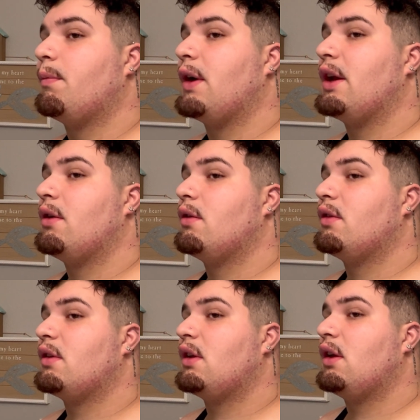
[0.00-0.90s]
I do
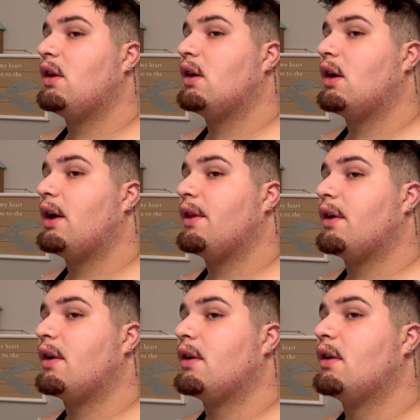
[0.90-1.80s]
see
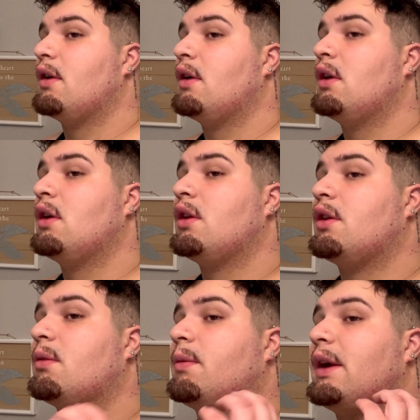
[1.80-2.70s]
either
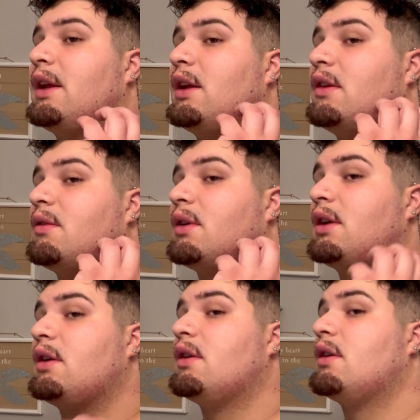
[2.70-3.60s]
the redness right
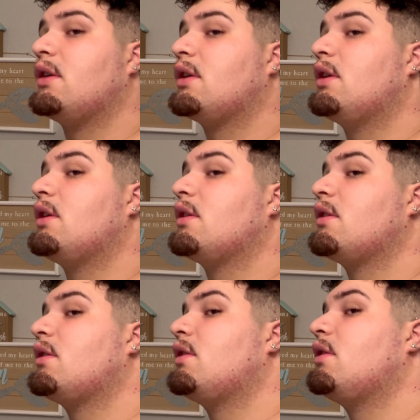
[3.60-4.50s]
here, it kind of
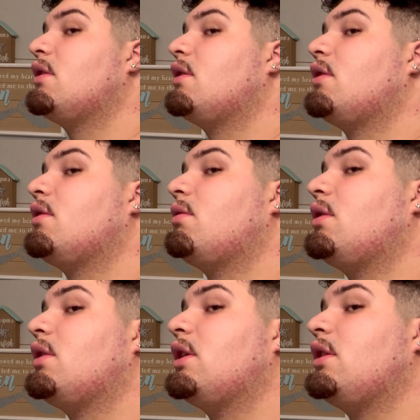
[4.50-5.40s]
looks
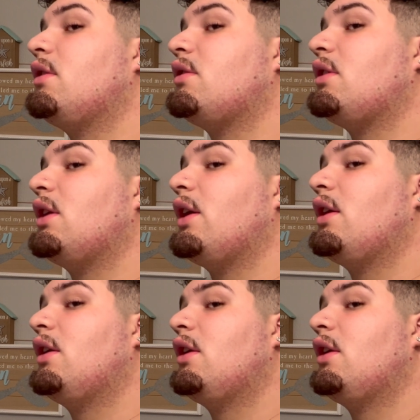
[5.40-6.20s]
swollen, you see that?